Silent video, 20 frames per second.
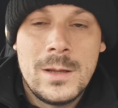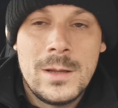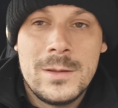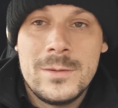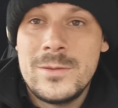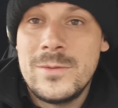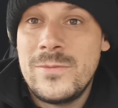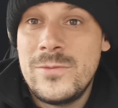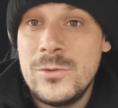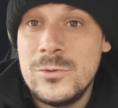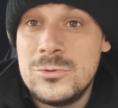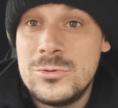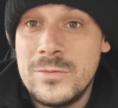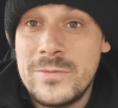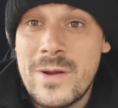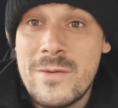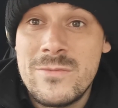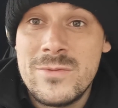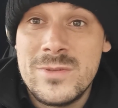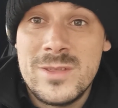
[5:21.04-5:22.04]
the future
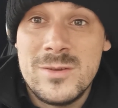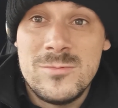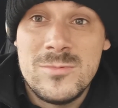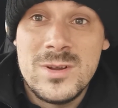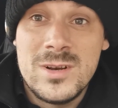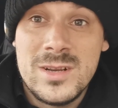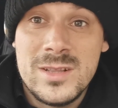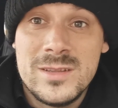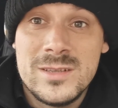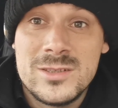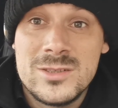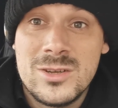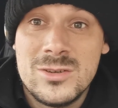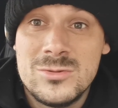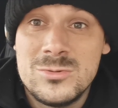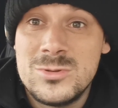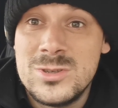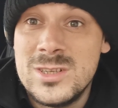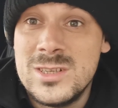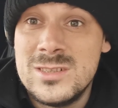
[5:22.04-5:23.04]
of everything really in this
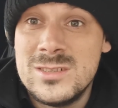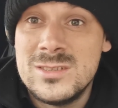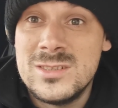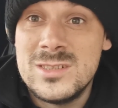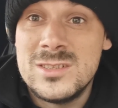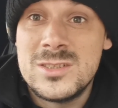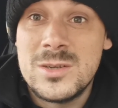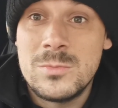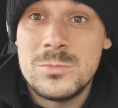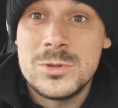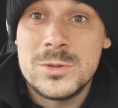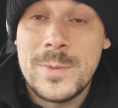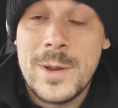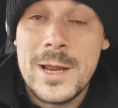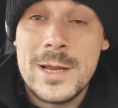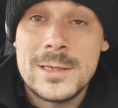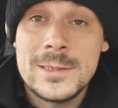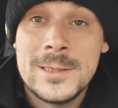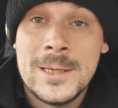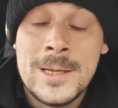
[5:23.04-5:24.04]
country in some
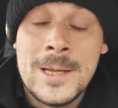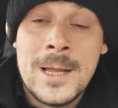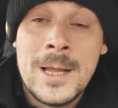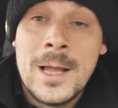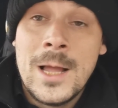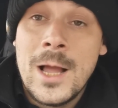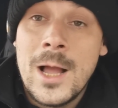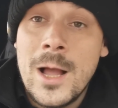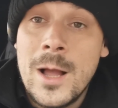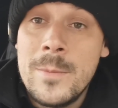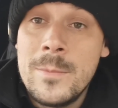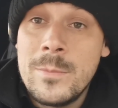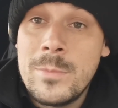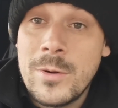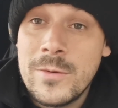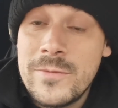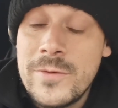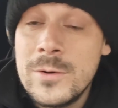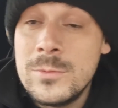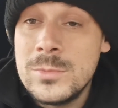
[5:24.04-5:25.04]
respects. But
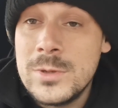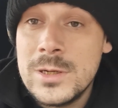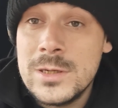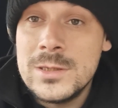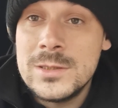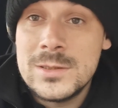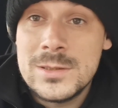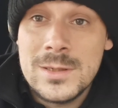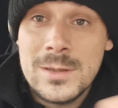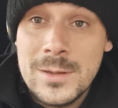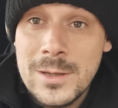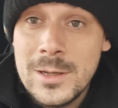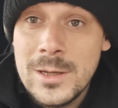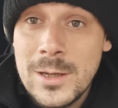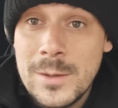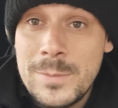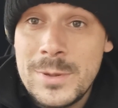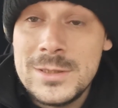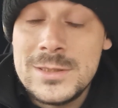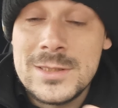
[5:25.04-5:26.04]
I filmed it as
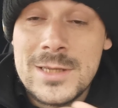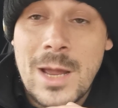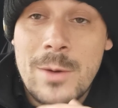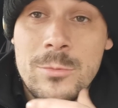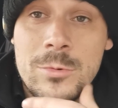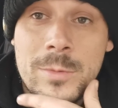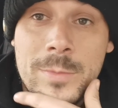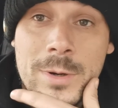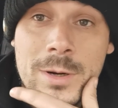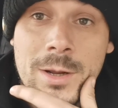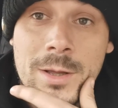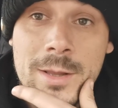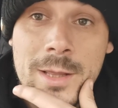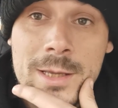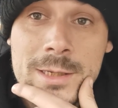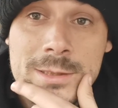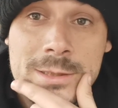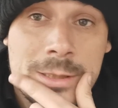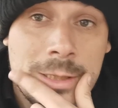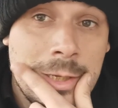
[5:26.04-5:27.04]
a piece of camera a bit like
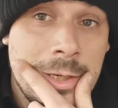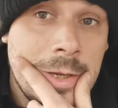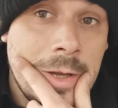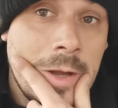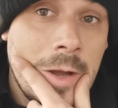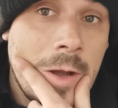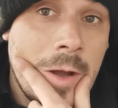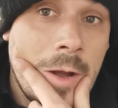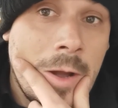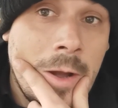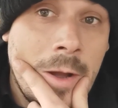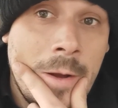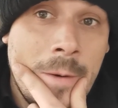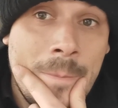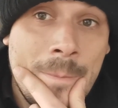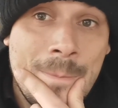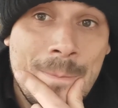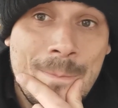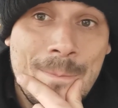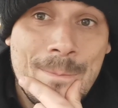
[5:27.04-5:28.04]
this. I
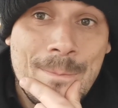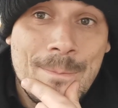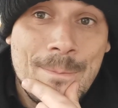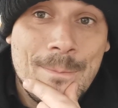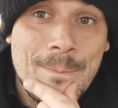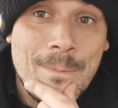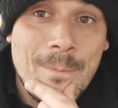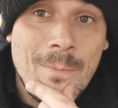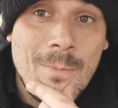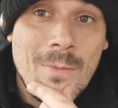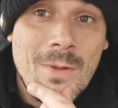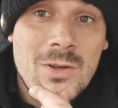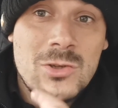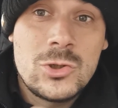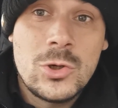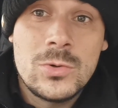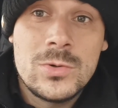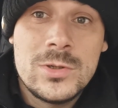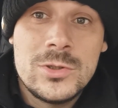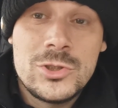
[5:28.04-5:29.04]
was
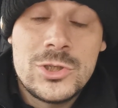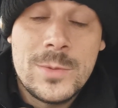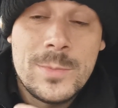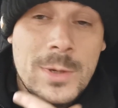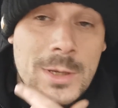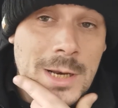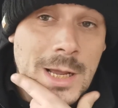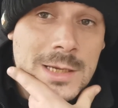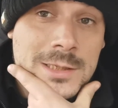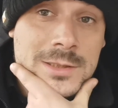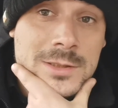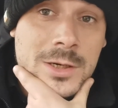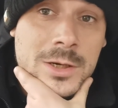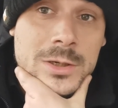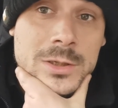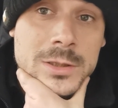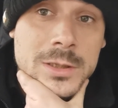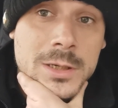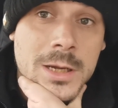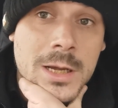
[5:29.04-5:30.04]
talking to Jimmy last
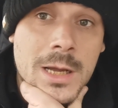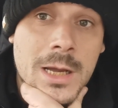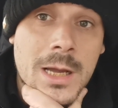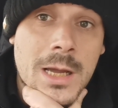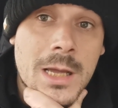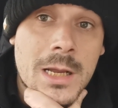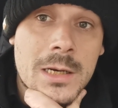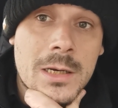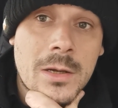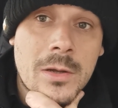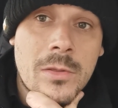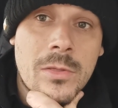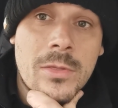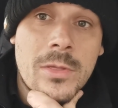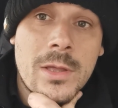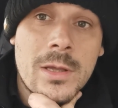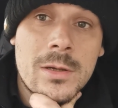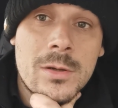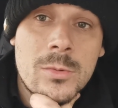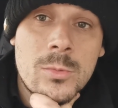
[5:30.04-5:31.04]
night, and I
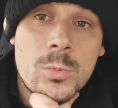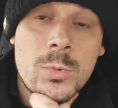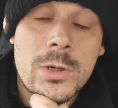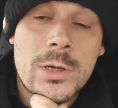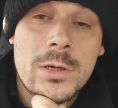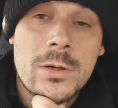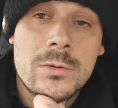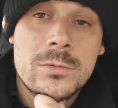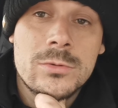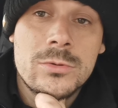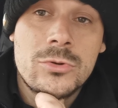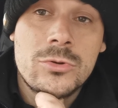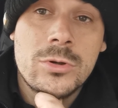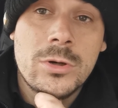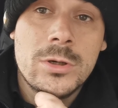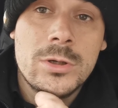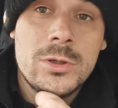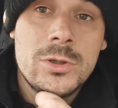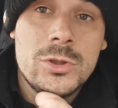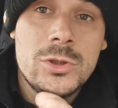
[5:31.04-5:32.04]
think we're going to
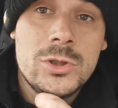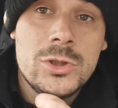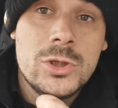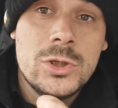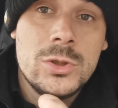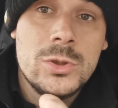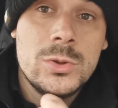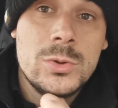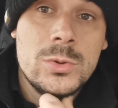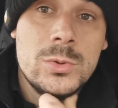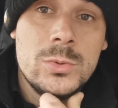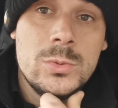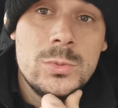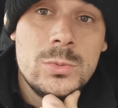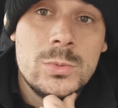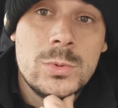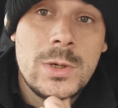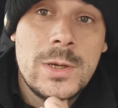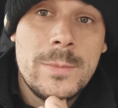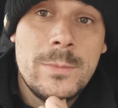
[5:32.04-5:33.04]
try and
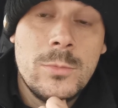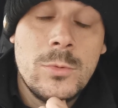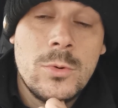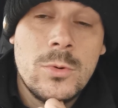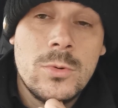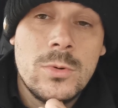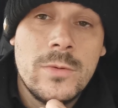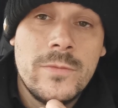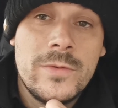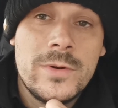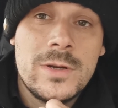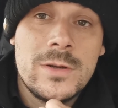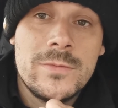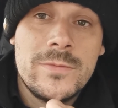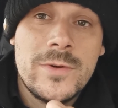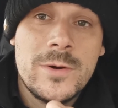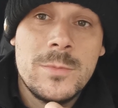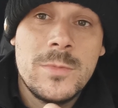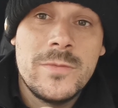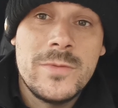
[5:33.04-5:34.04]
do it more
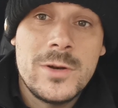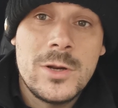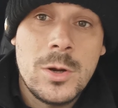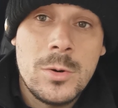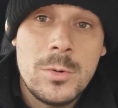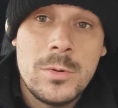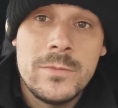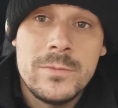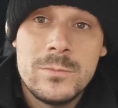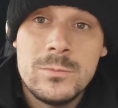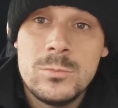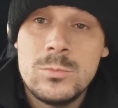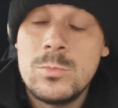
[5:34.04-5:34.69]
film a video.